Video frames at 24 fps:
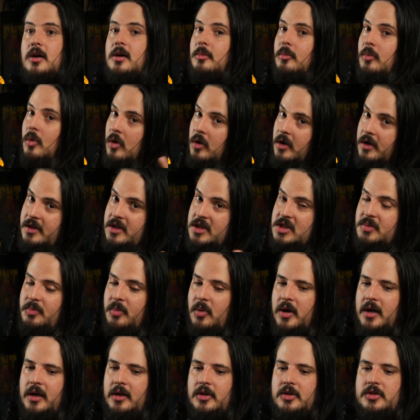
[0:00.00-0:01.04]
More in the
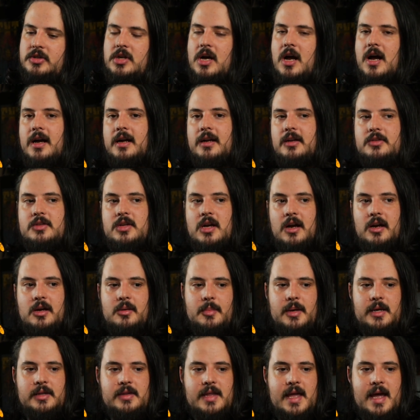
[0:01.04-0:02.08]
spoiler talk. I'll talk
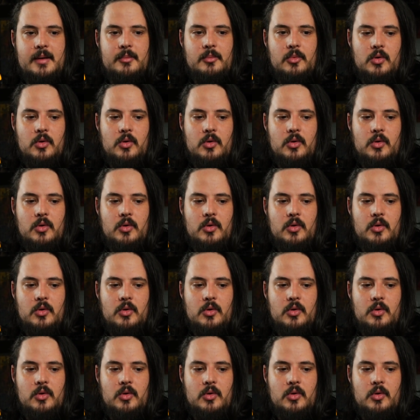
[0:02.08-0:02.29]
about that